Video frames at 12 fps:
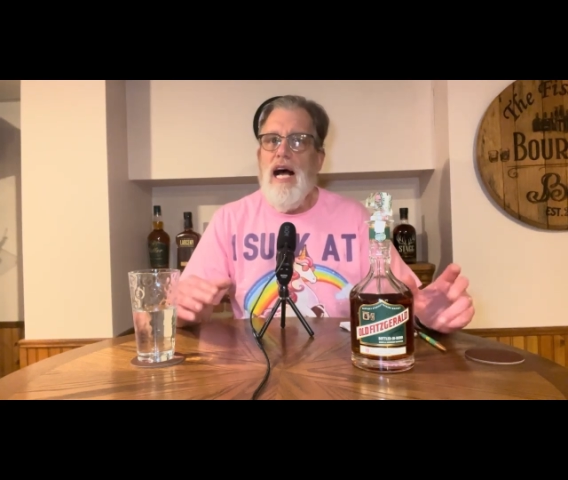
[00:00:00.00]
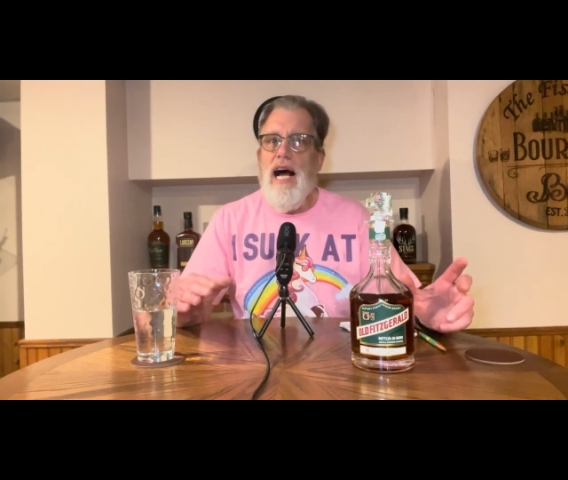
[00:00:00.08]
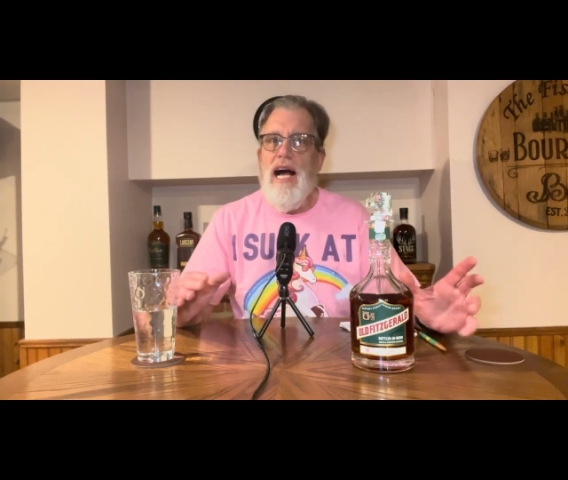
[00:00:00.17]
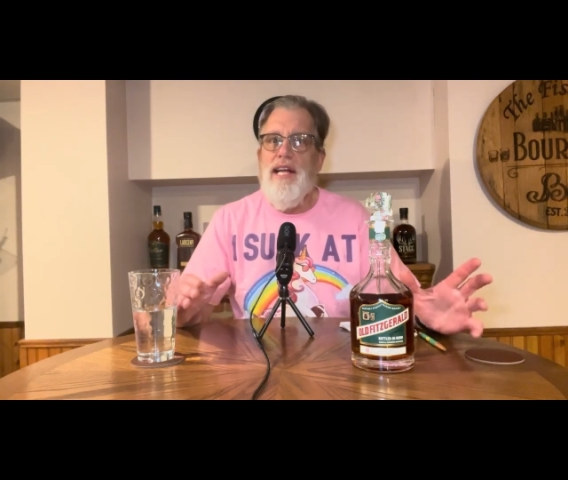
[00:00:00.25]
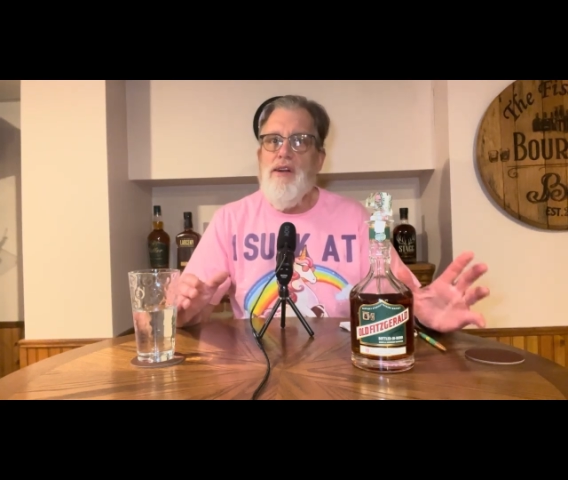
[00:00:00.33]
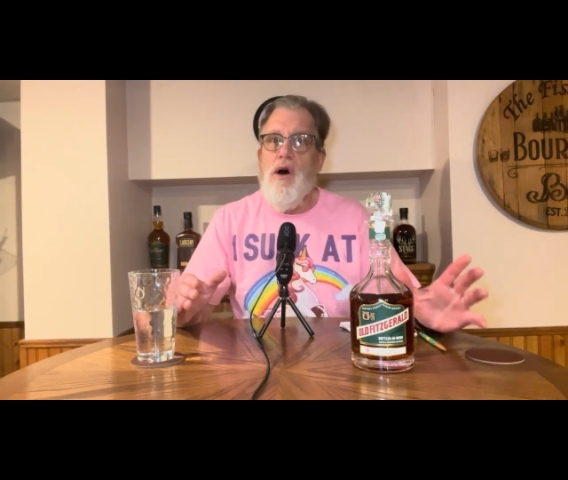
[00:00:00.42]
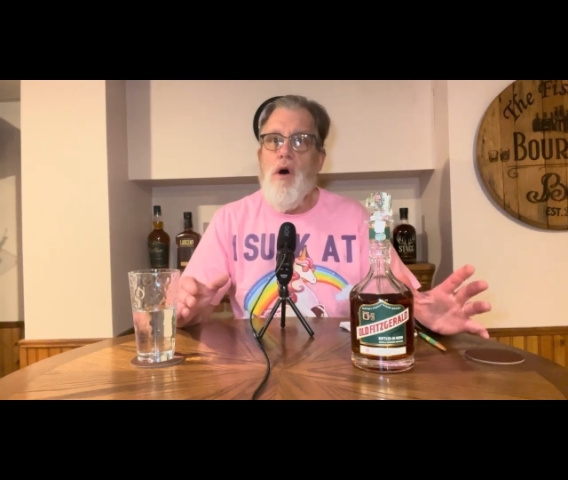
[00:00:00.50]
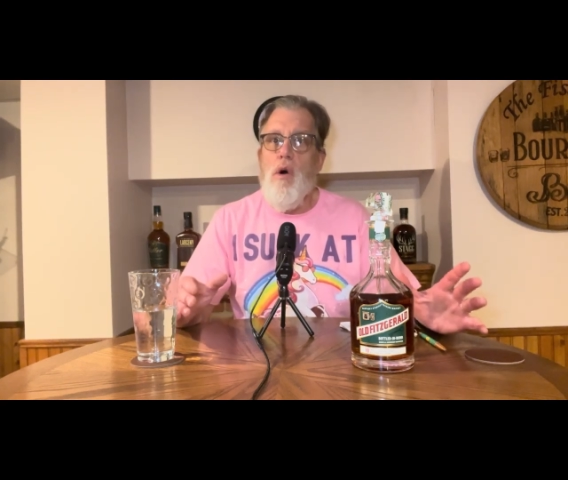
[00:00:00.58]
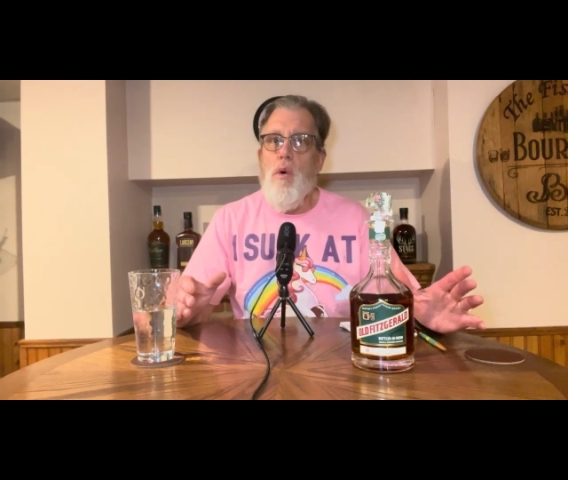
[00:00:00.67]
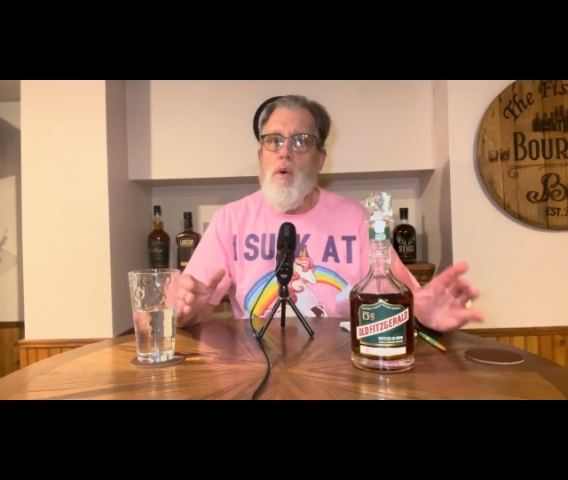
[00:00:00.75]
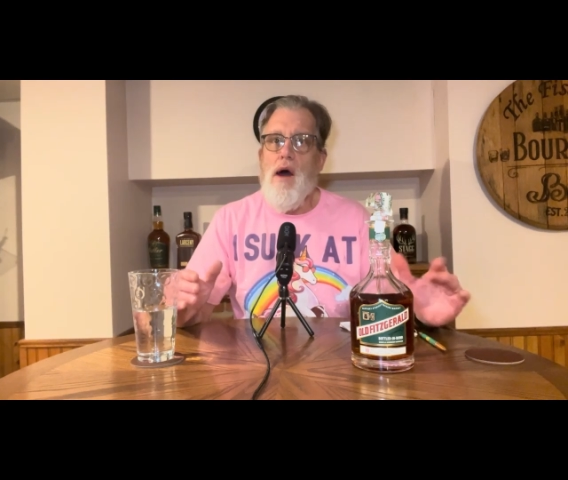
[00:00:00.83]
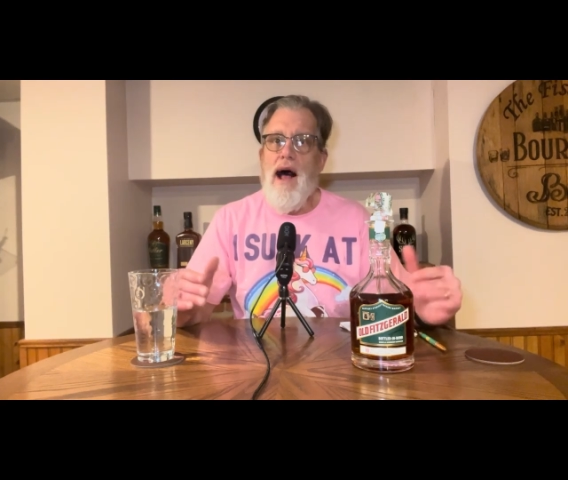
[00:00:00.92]
I
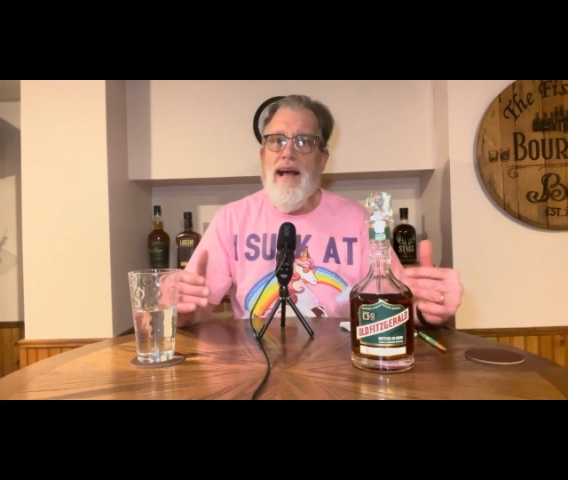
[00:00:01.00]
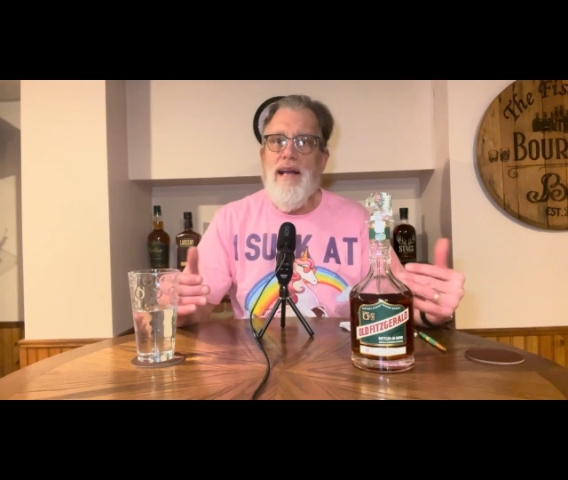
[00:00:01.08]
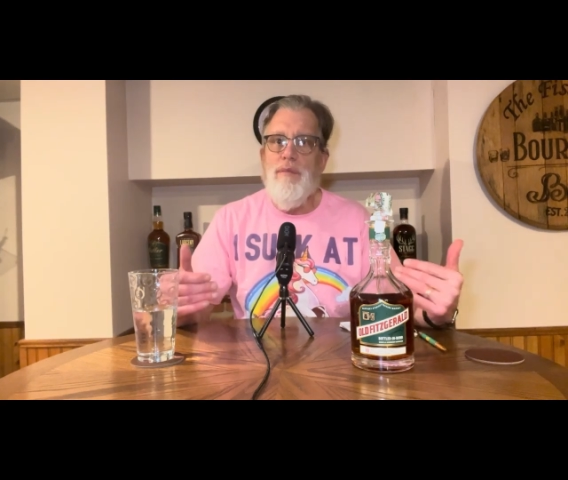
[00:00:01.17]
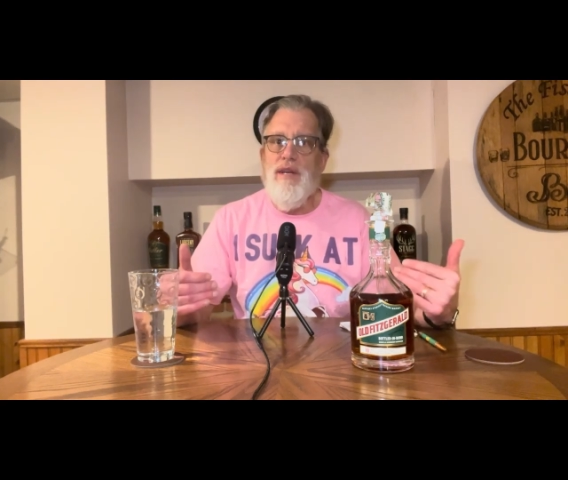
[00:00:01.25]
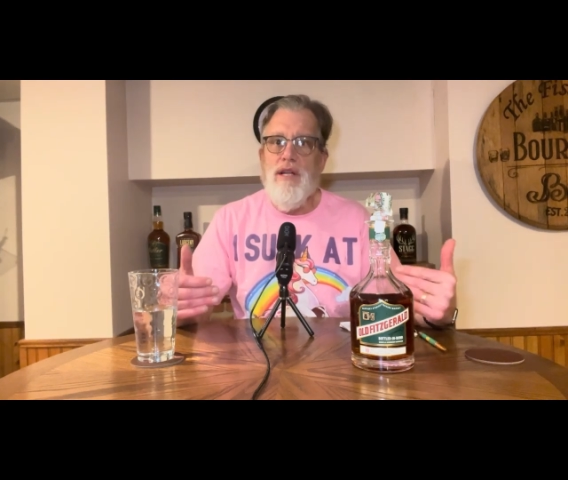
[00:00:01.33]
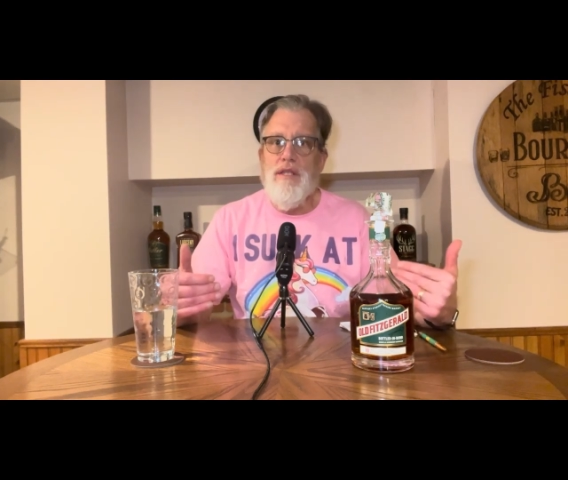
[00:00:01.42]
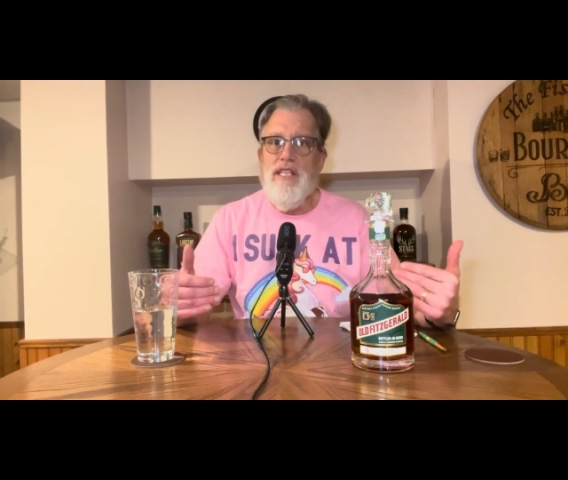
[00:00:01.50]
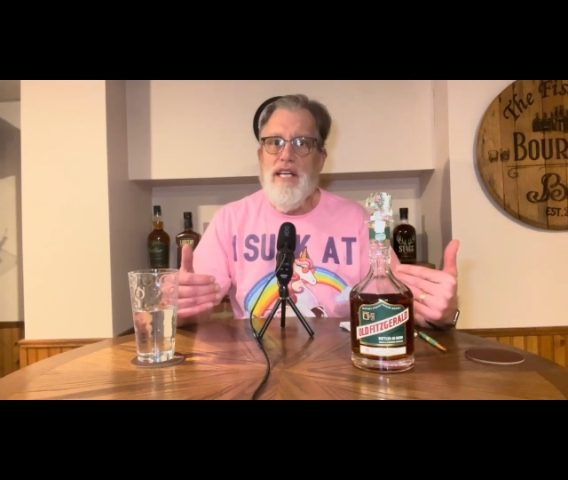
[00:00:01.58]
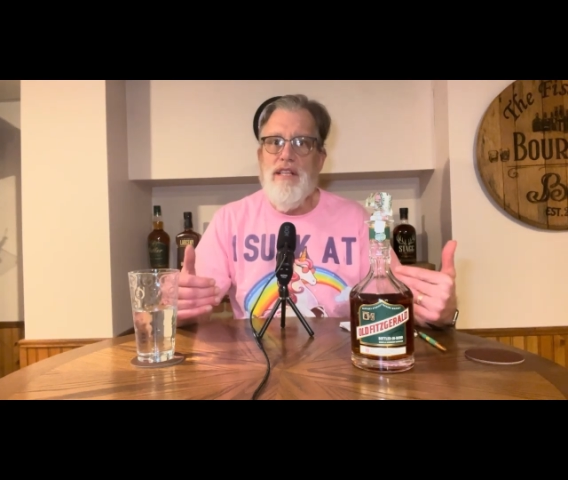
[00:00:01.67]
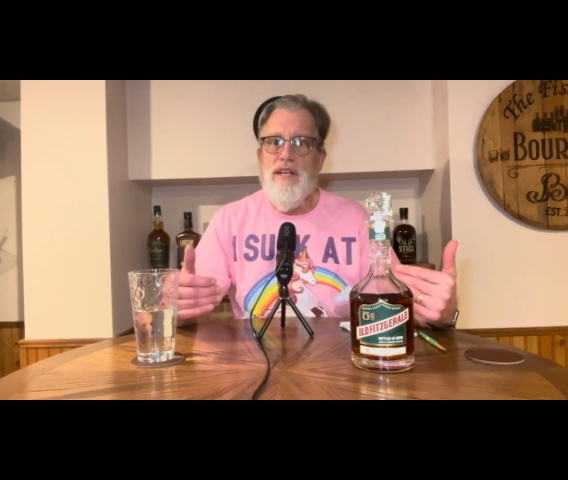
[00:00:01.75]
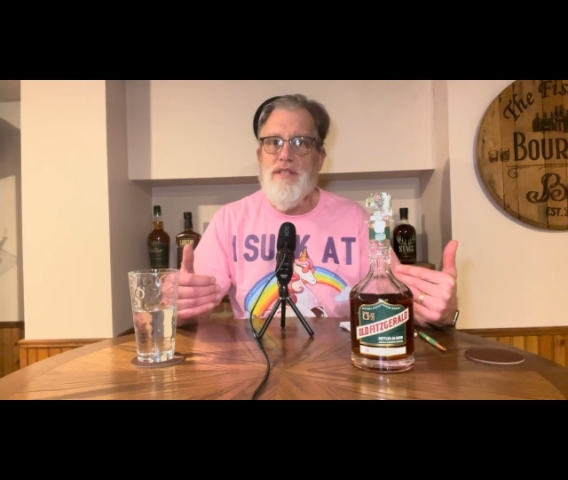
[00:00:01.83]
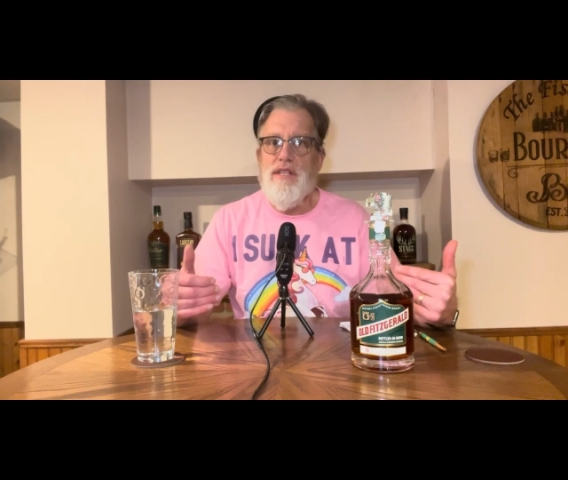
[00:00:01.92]
know I am guilty
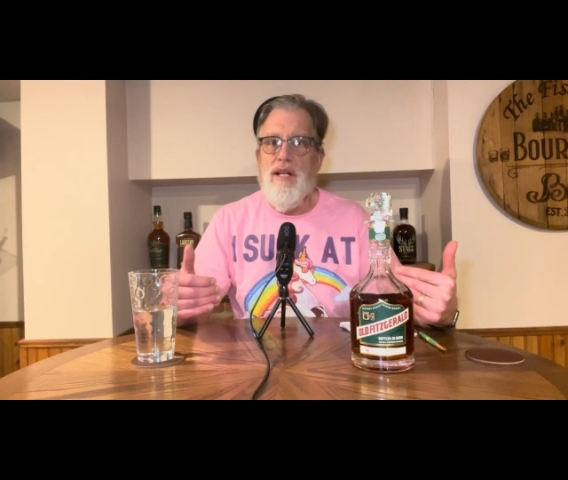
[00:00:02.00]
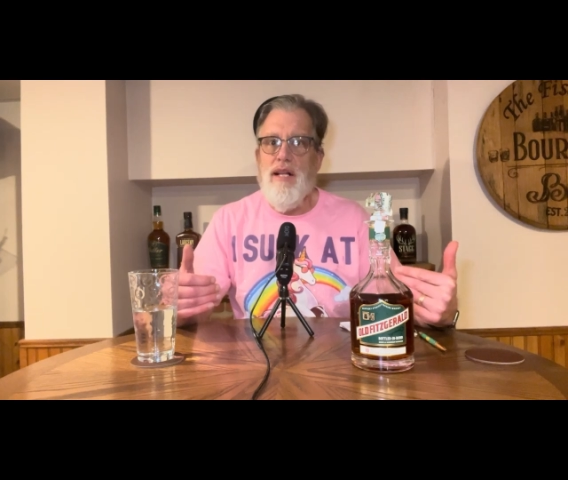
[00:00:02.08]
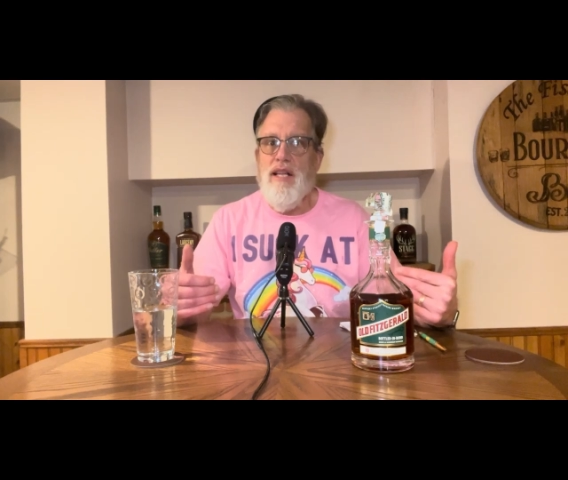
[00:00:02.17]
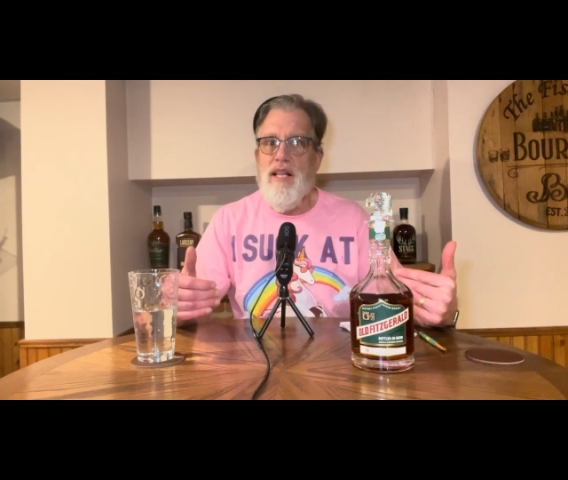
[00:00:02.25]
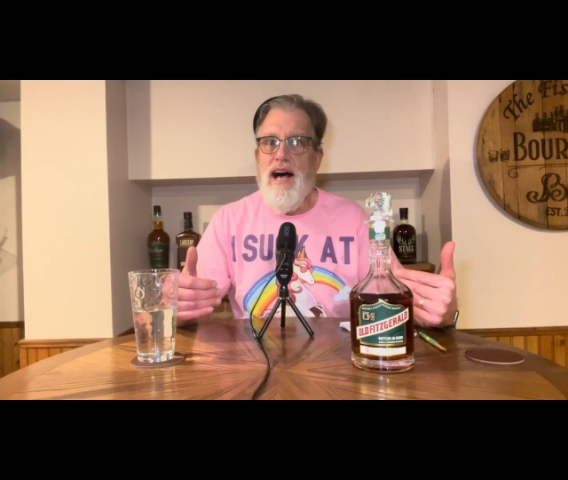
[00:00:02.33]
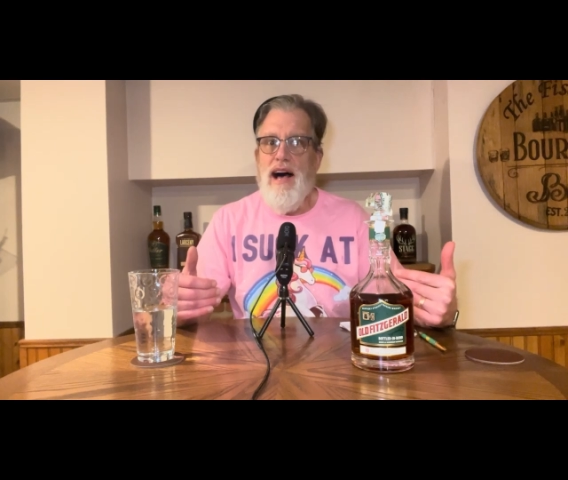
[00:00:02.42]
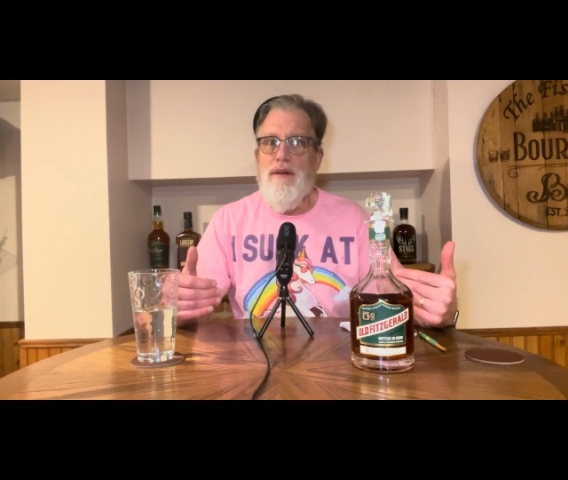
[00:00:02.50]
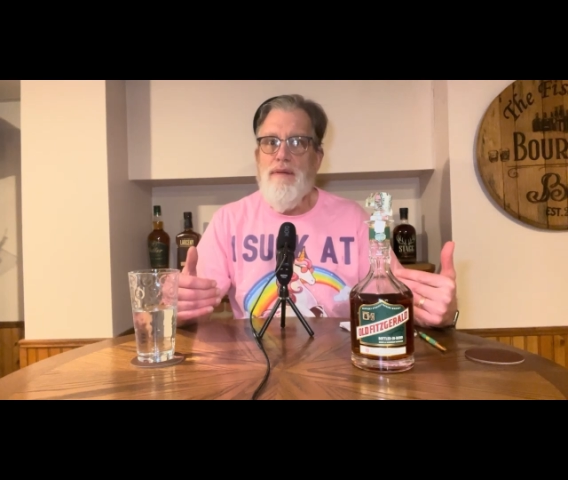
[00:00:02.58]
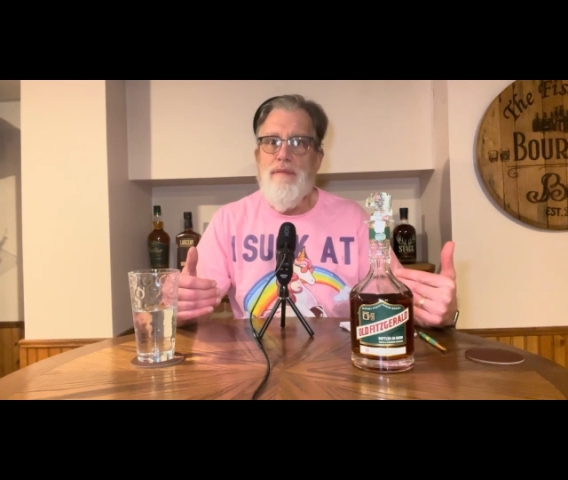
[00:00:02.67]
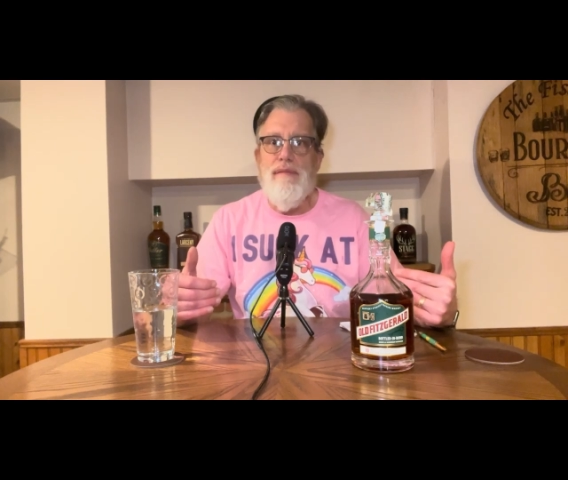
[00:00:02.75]
of this a lot.